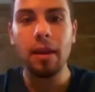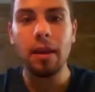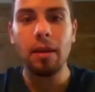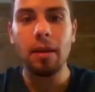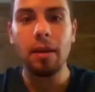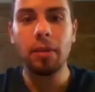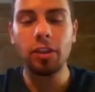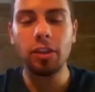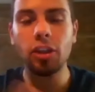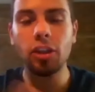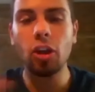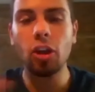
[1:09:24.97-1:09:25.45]

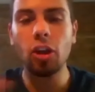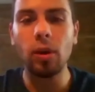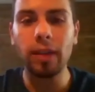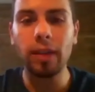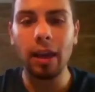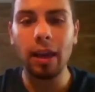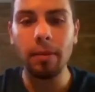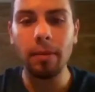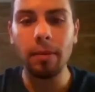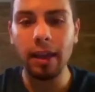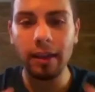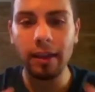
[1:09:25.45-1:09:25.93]
But you know what
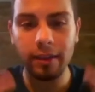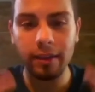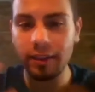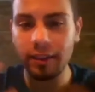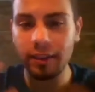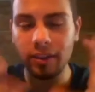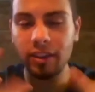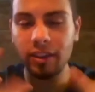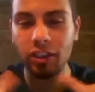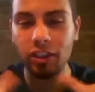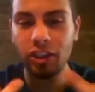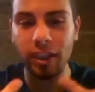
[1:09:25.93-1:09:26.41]
I mean? It's
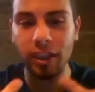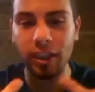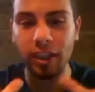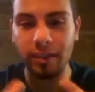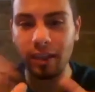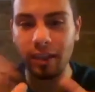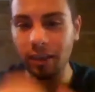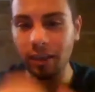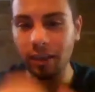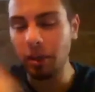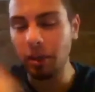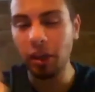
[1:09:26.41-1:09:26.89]
just the
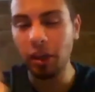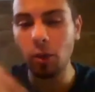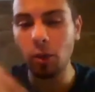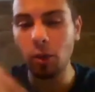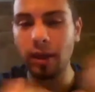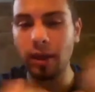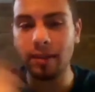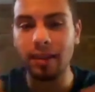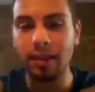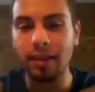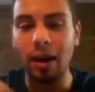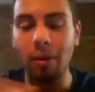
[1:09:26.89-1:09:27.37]
gist. I bring you
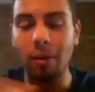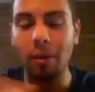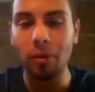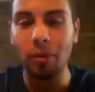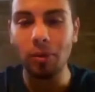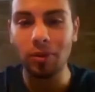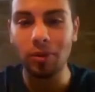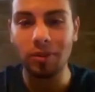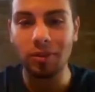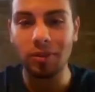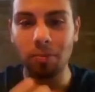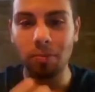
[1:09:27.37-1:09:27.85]

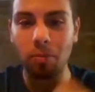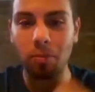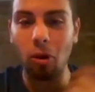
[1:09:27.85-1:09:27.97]
examples,